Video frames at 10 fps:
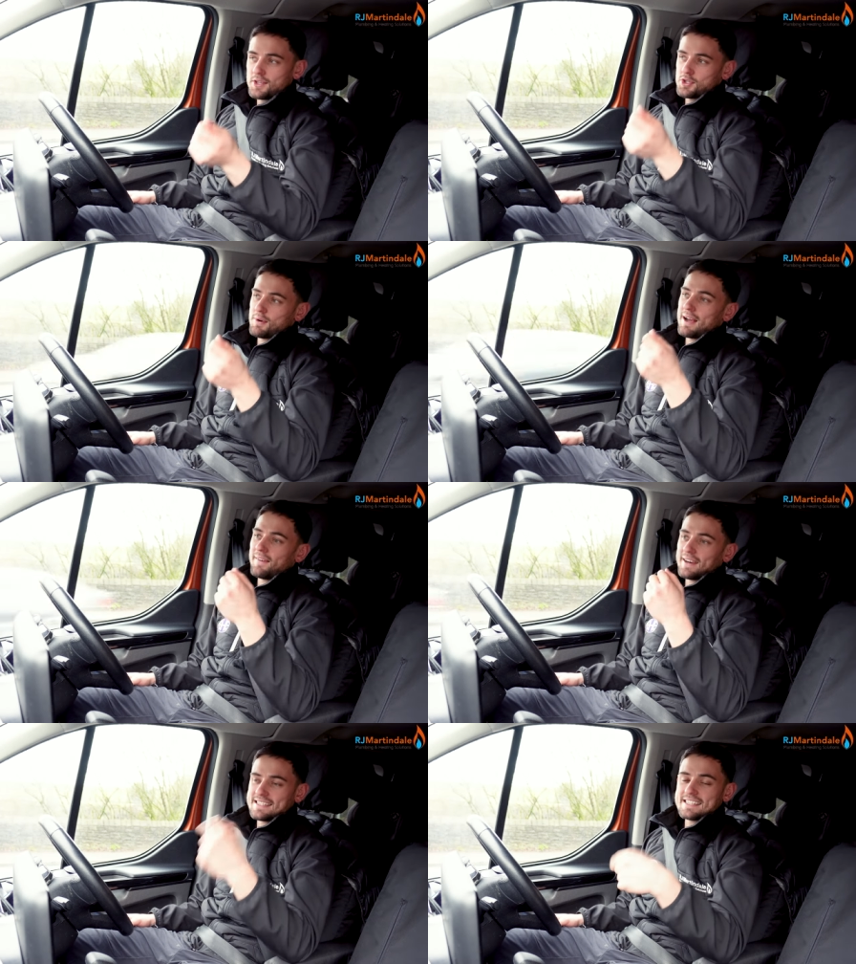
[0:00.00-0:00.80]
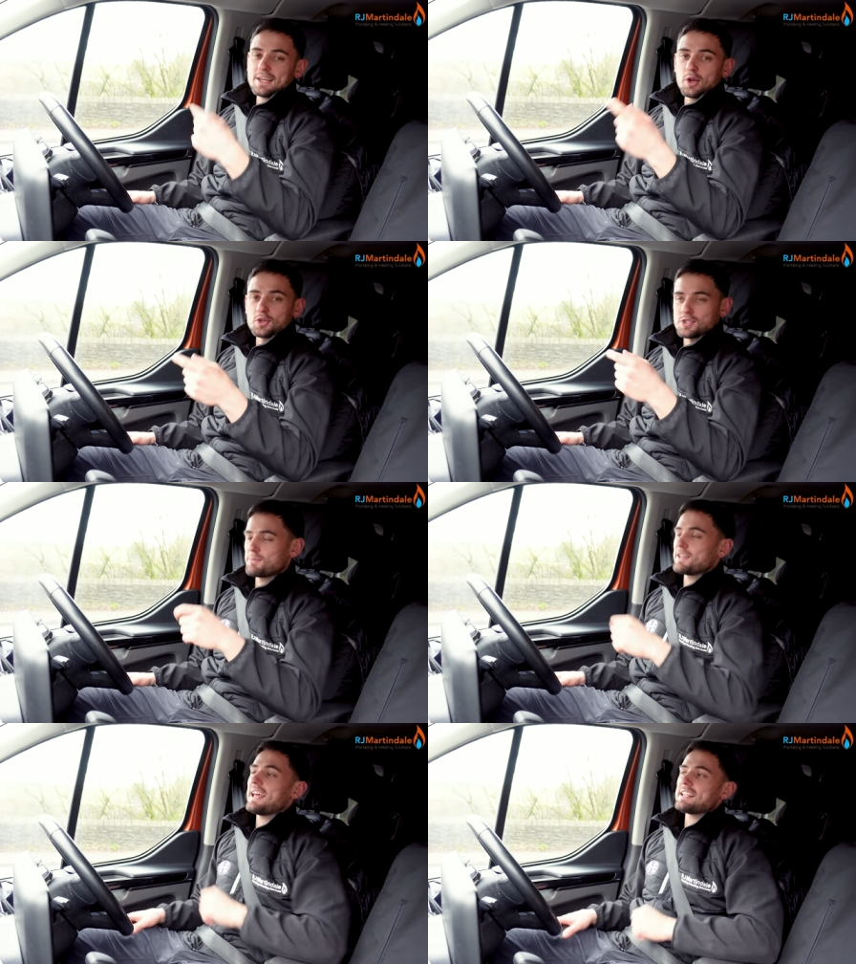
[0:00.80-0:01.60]
to our existing
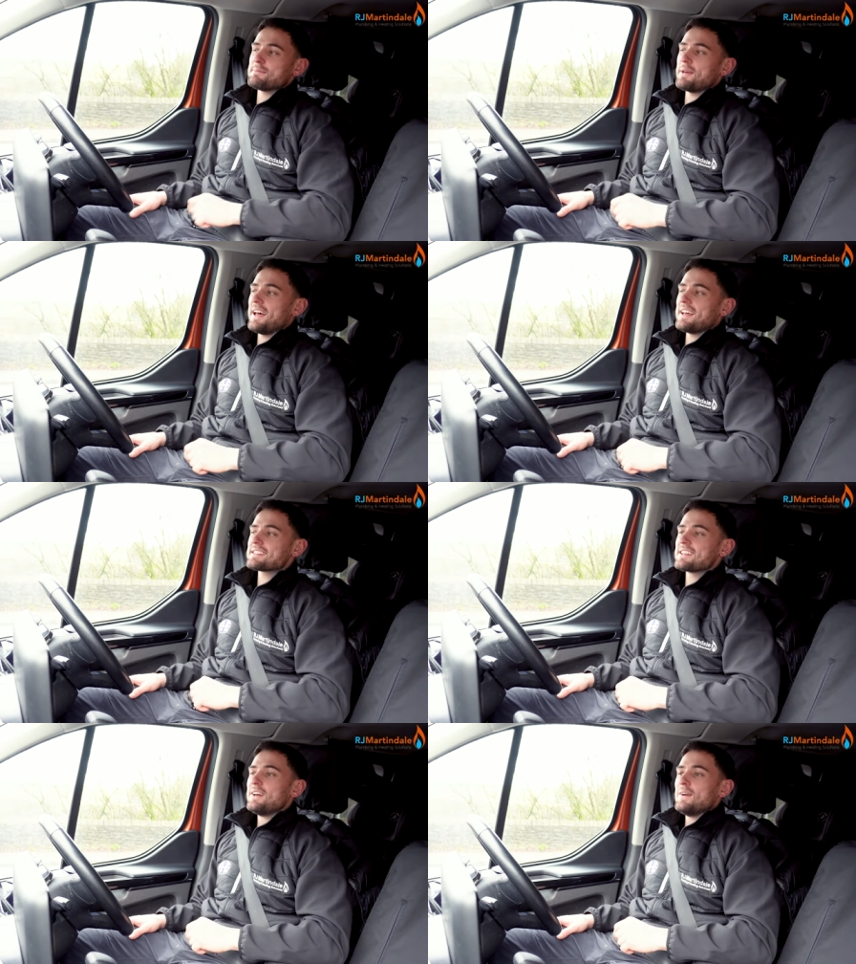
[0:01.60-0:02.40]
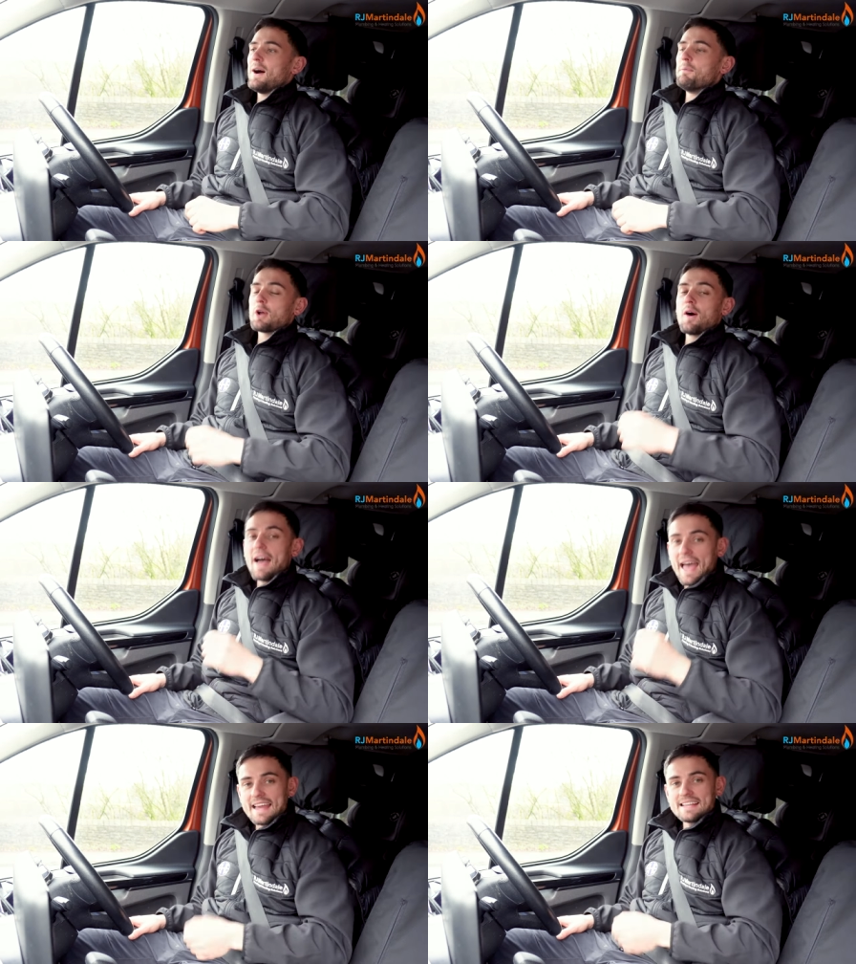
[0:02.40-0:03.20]
customer database, and we
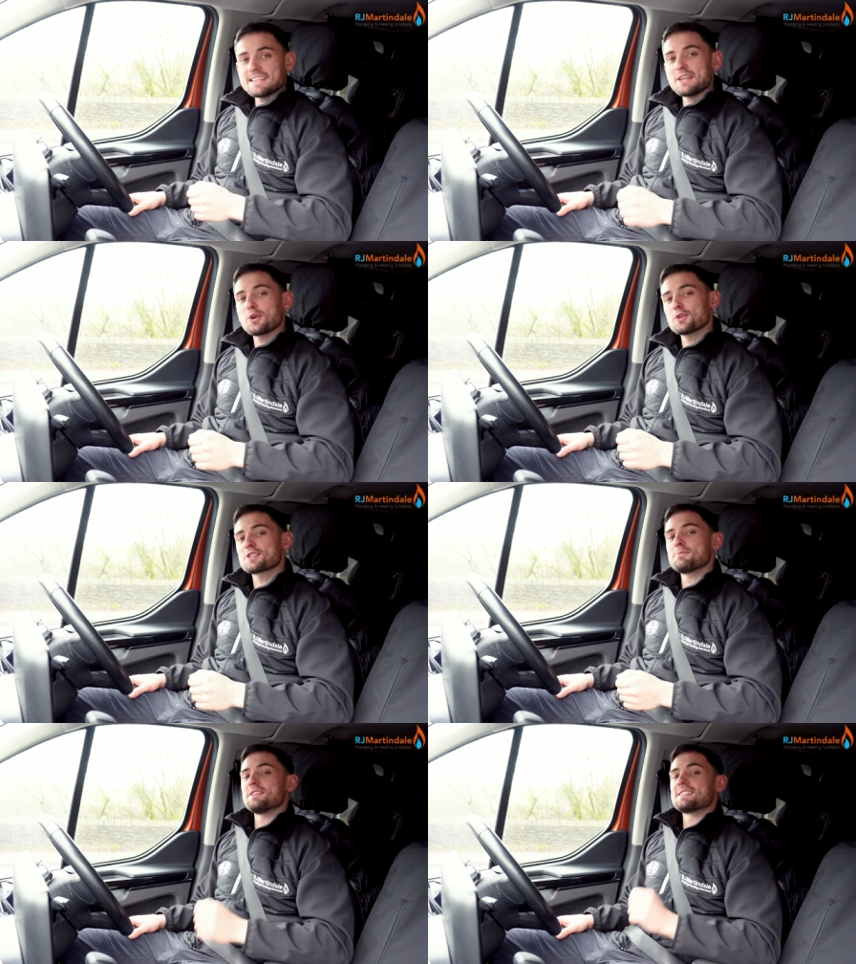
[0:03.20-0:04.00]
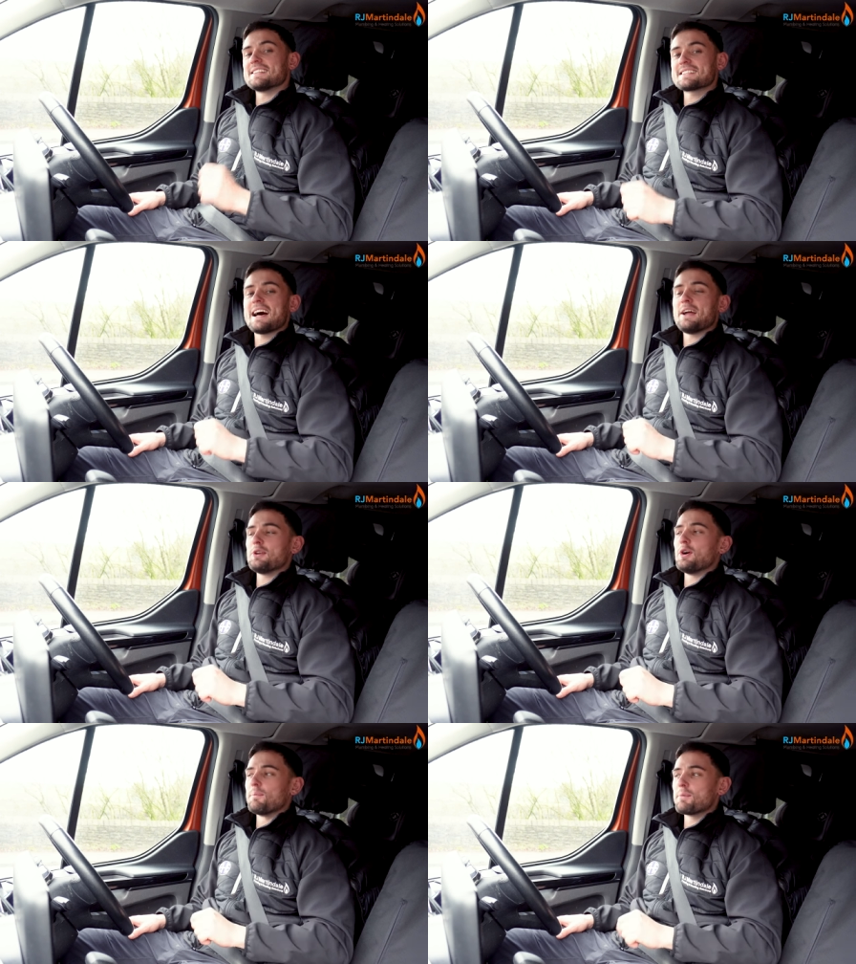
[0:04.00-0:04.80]
got eighteen customers that
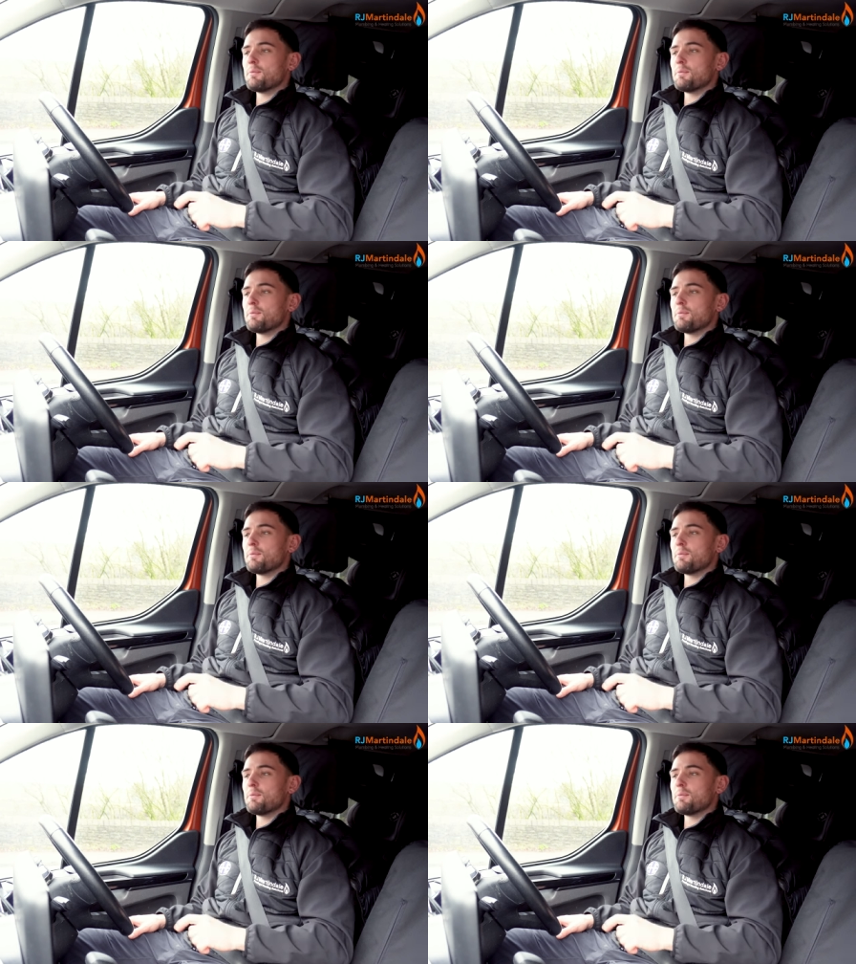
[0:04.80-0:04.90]
signed up.